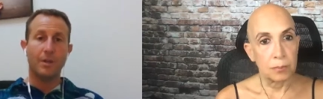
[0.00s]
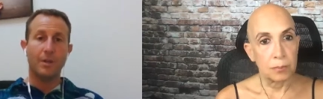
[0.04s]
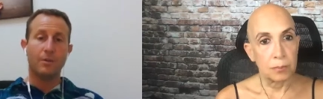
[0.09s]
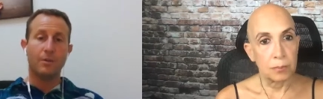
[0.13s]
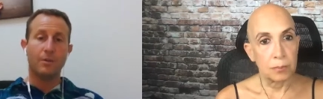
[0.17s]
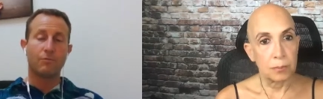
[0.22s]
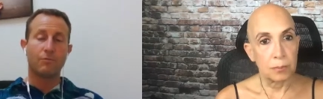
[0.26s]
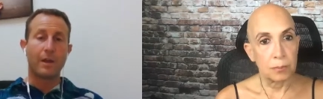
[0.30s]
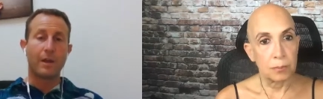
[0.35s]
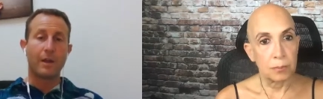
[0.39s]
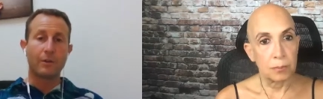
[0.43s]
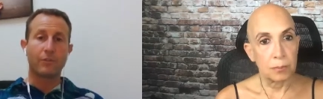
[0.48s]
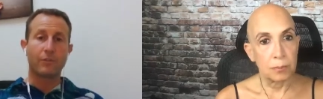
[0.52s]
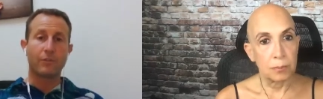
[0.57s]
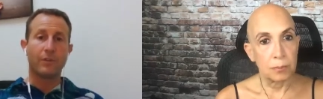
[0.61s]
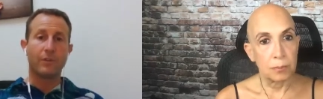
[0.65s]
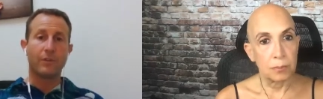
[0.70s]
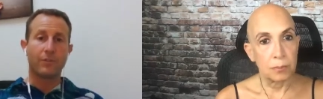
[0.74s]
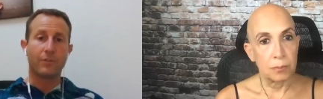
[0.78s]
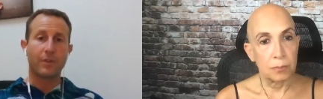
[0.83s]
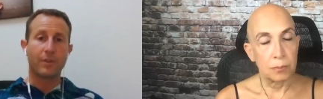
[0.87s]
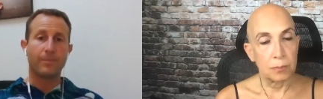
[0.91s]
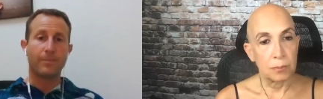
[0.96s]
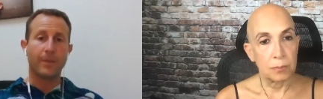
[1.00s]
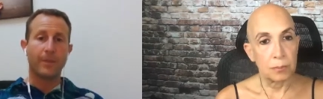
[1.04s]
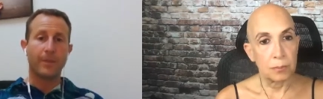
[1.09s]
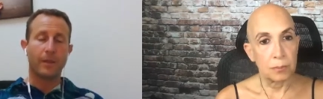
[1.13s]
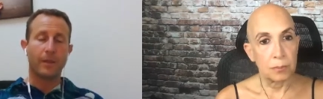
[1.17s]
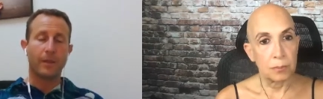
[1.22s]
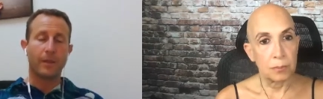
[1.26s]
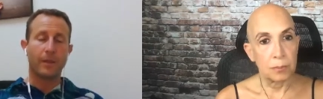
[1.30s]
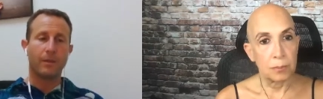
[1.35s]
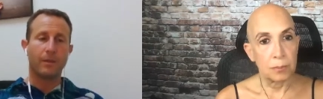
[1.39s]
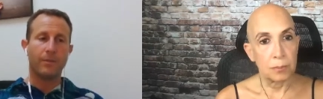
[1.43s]
Speaker 1: renders it
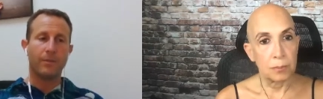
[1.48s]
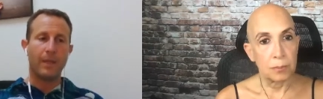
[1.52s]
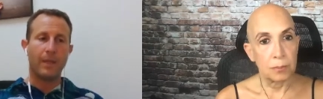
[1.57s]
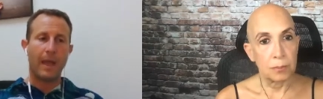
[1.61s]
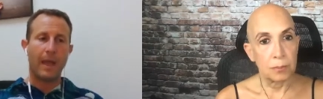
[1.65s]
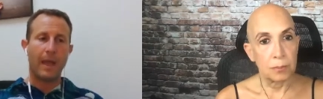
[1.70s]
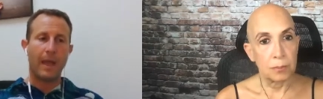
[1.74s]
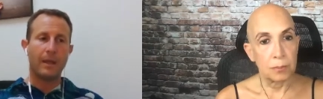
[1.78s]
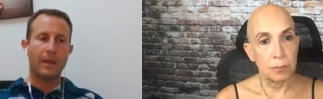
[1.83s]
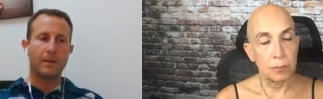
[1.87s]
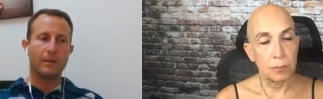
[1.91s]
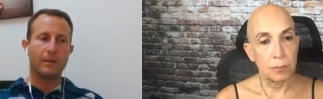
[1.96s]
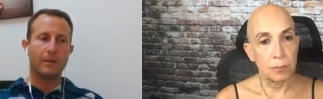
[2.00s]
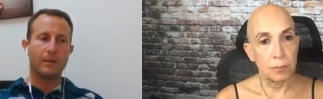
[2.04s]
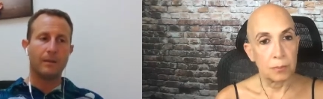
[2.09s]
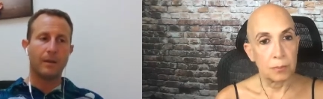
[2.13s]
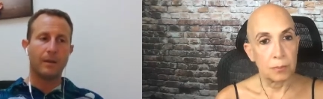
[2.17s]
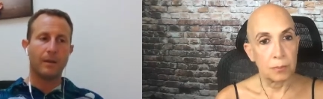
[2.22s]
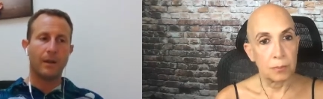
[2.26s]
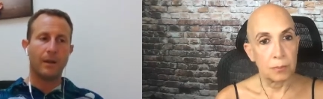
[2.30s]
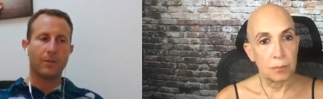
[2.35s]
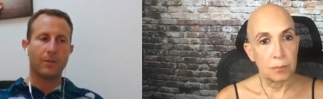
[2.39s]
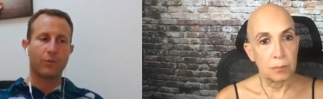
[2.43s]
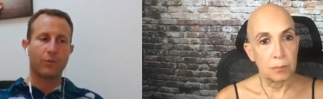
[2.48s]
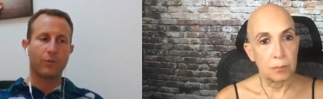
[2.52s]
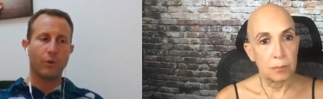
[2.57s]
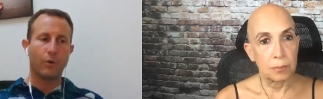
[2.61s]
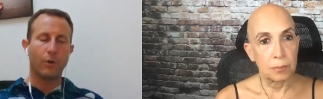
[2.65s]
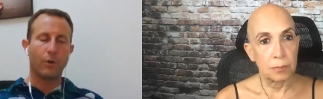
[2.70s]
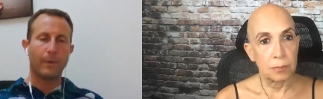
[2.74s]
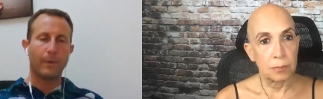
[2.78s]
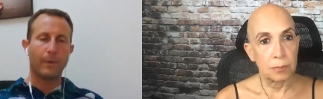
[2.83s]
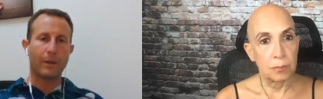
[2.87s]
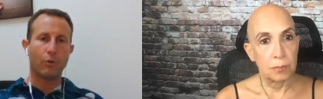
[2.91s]
something that uh,
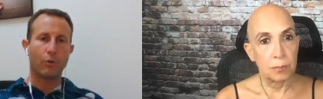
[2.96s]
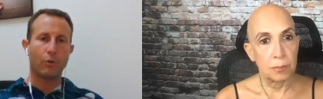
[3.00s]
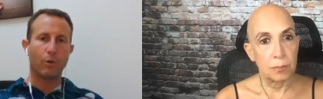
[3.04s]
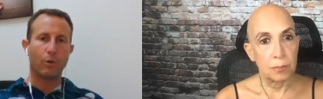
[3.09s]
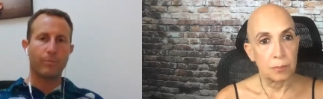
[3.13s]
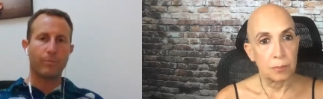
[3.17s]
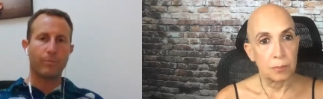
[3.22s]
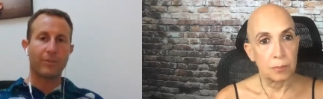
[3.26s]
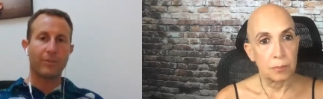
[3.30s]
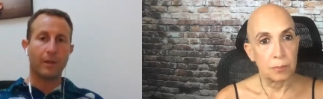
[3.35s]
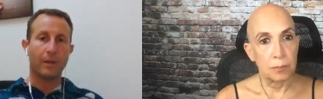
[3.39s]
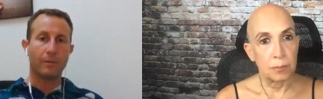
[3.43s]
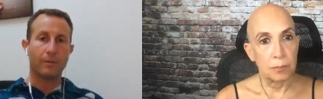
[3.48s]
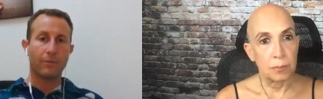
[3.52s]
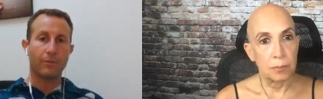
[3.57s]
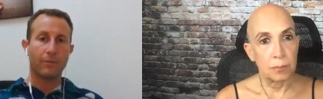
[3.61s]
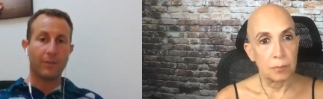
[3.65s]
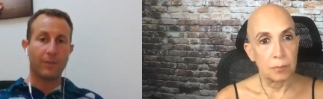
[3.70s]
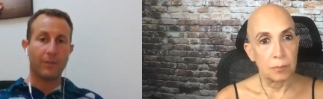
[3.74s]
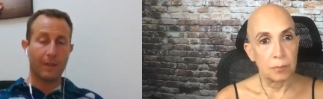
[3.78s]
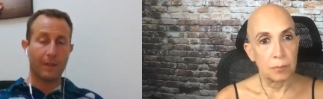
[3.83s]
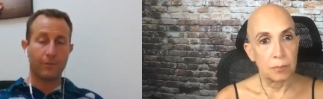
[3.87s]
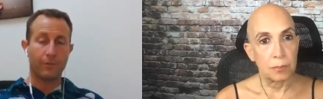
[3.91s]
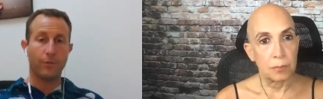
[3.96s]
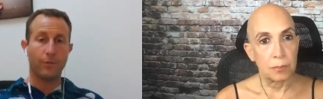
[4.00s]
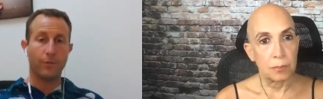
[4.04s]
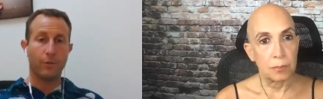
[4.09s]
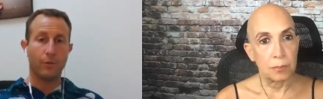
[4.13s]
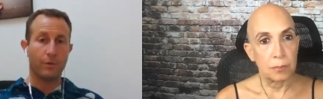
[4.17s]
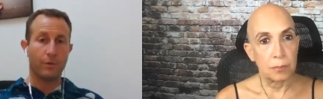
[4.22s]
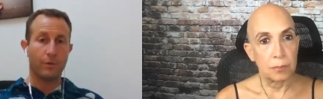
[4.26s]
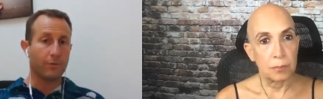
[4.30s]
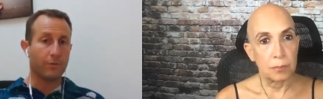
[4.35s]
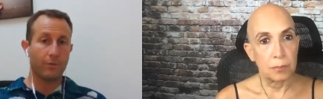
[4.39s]
soil microbes can see as
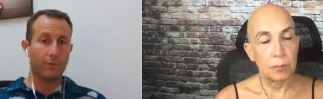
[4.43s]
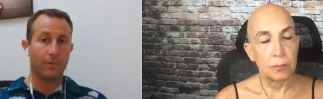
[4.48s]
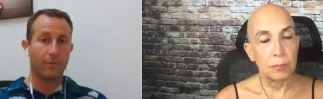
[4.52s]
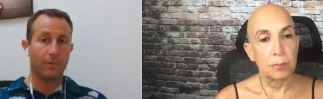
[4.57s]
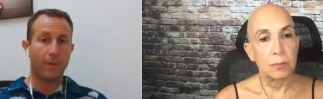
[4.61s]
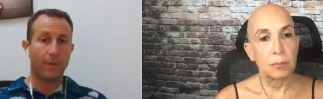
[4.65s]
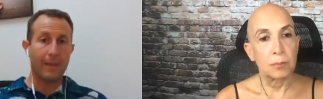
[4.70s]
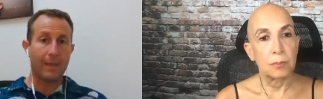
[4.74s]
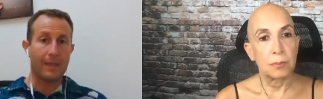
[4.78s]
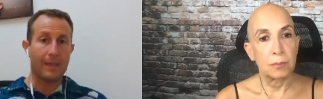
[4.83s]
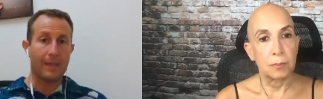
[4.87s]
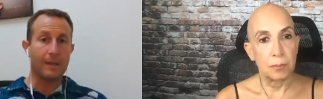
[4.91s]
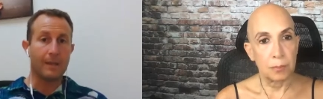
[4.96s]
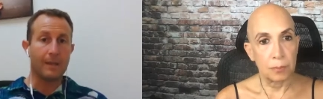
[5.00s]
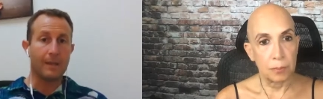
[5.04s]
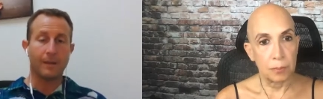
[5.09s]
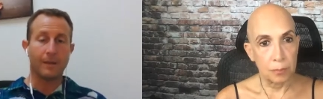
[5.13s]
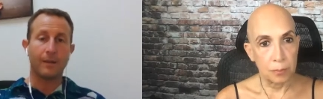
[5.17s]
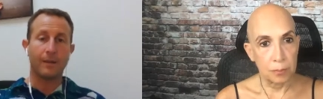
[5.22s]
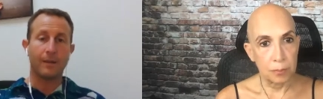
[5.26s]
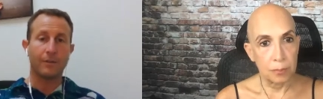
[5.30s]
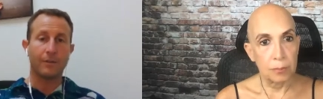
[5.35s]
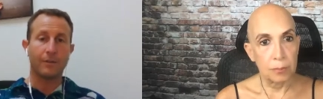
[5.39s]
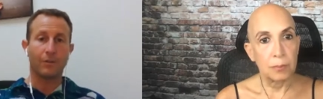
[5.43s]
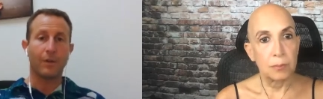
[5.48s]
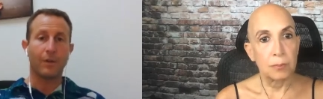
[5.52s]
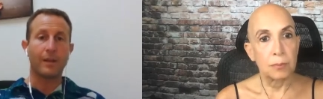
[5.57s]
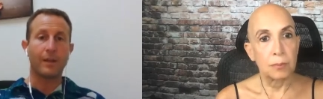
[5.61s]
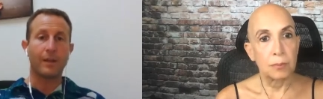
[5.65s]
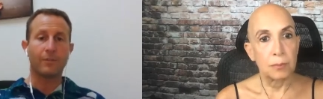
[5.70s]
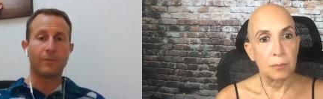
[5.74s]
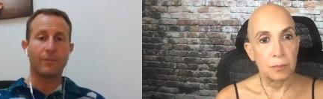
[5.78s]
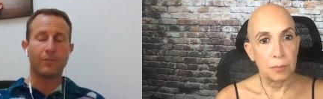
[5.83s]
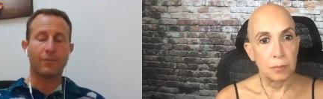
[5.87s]
food, and so then they eat it and it
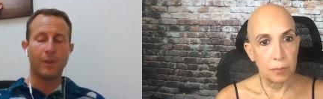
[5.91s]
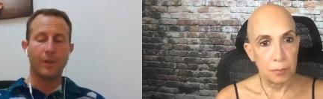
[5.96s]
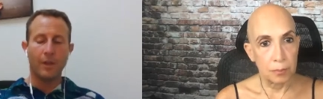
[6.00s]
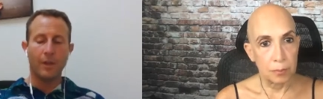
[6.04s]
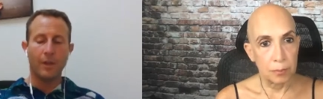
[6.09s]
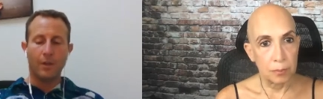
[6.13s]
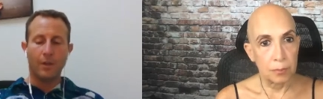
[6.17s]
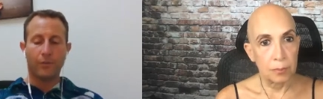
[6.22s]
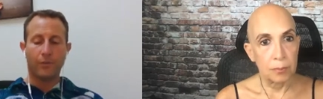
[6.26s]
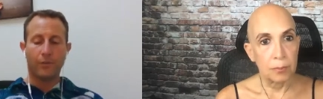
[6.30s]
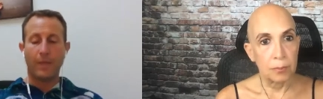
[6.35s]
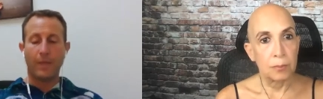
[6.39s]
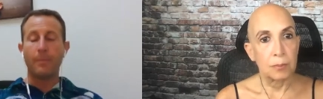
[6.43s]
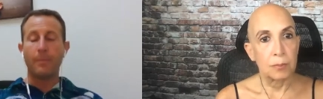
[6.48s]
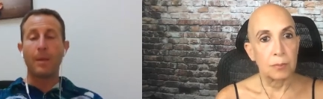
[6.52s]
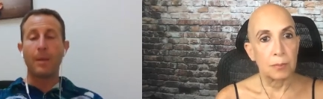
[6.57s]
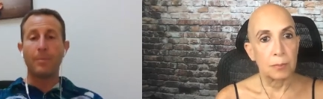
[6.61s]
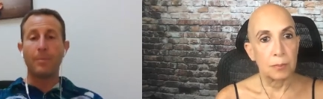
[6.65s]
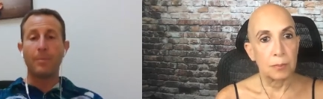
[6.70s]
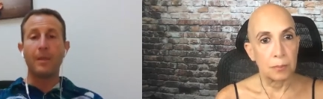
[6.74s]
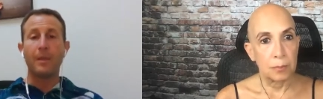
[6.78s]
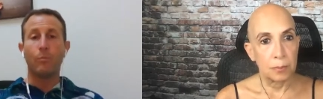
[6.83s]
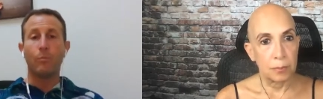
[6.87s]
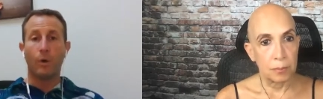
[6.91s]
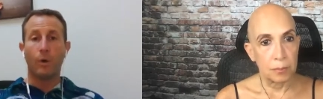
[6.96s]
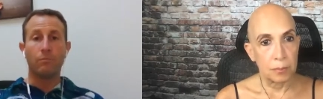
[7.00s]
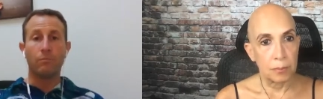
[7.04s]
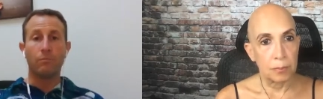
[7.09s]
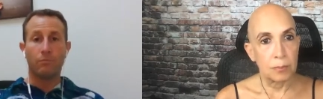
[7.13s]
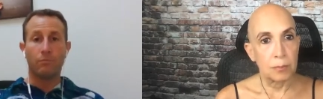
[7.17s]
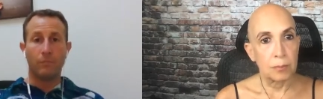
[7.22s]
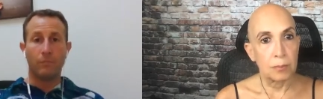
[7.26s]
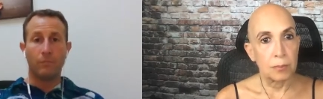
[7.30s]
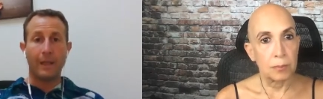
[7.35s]
degrades. So that might be
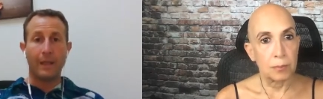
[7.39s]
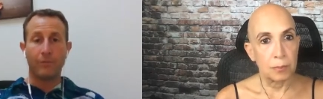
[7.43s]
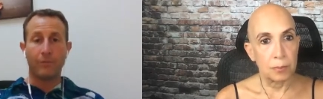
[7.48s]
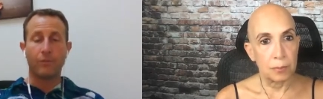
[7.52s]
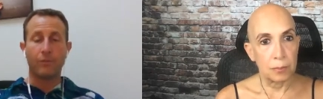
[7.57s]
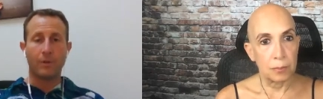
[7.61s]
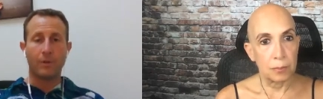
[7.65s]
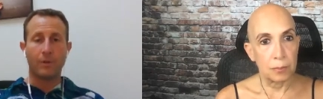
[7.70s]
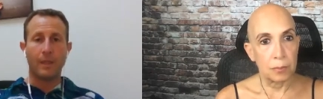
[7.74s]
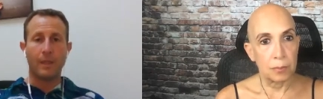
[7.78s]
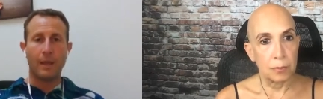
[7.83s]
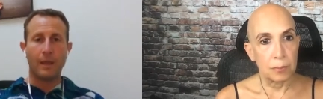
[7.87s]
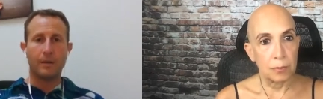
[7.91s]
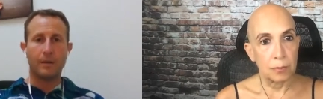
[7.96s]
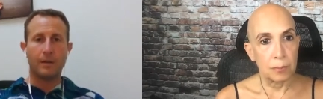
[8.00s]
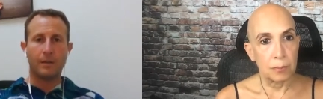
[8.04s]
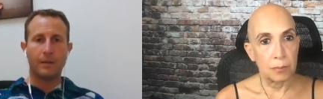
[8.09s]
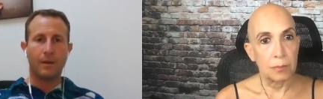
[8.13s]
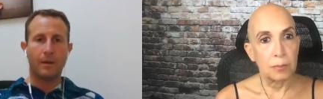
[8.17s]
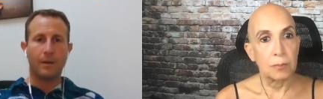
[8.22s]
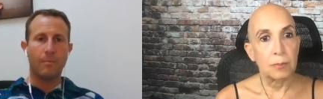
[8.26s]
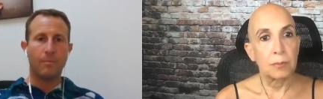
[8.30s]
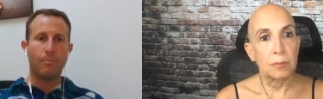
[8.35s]
one answer to that, um,